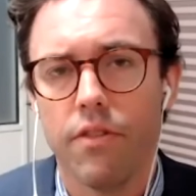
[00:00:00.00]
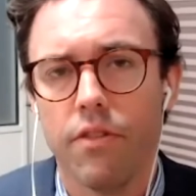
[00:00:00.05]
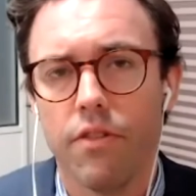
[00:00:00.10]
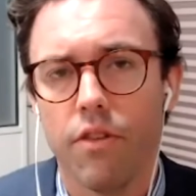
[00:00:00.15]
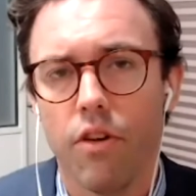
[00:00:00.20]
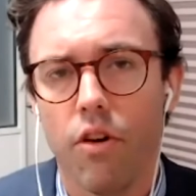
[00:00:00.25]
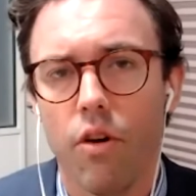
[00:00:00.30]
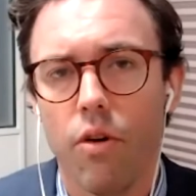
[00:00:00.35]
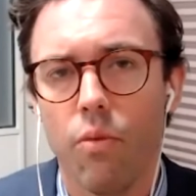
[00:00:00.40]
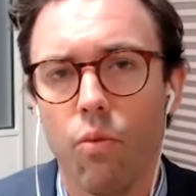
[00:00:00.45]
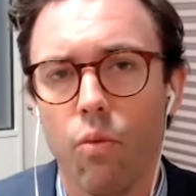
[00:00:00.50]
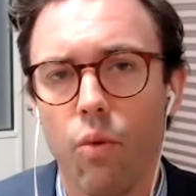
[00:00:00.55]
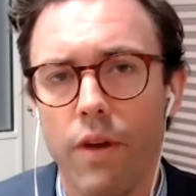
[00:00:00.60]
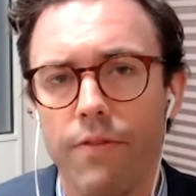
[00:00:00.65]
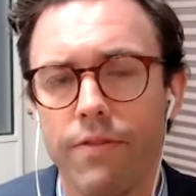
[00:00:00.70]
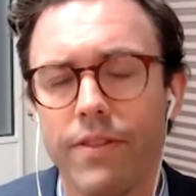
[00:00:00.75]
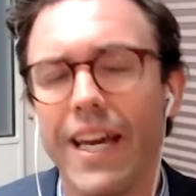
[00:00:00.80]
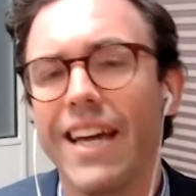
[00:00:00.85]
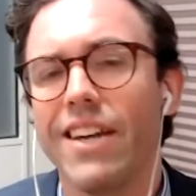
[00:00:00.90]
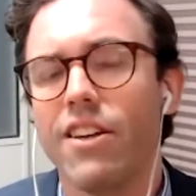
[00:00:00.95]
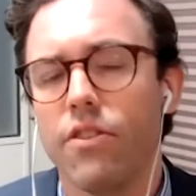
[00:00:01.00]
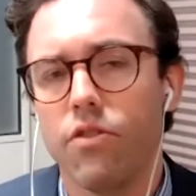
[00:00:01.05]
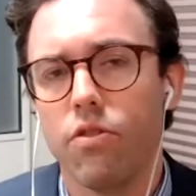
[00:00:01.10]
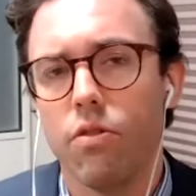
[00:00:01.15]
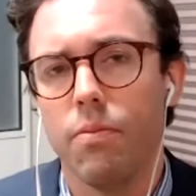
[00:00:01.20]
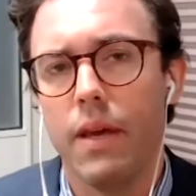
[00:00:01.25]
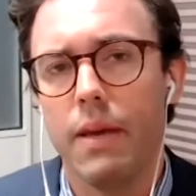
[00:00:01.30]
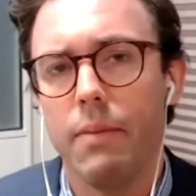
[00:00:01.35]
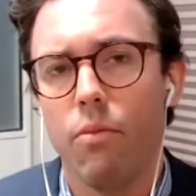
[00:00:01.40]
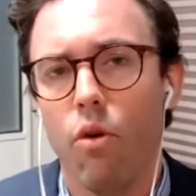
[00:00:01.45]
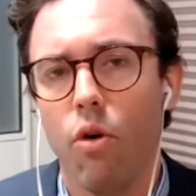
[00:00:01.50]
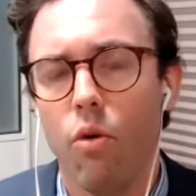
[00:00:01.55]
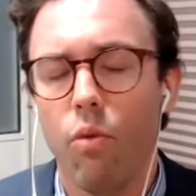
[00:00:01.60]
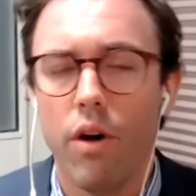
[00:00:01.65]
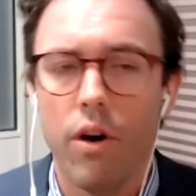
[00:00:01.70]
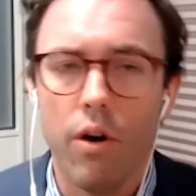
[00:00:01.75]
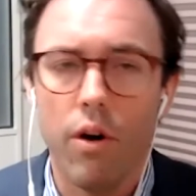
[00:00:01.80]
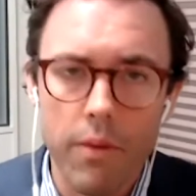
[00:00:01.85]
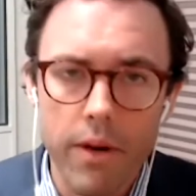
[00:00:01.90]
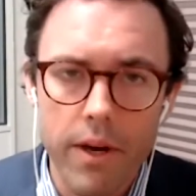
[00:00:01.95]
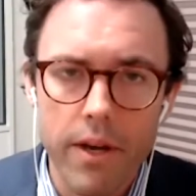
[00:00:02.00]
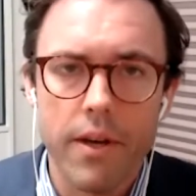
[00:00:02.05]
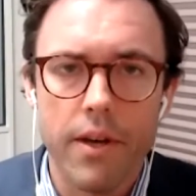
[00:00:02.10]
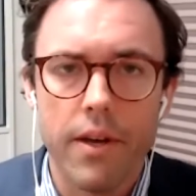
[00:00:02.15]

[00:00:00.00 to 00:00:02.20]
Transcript: And so we've tended to be more, well,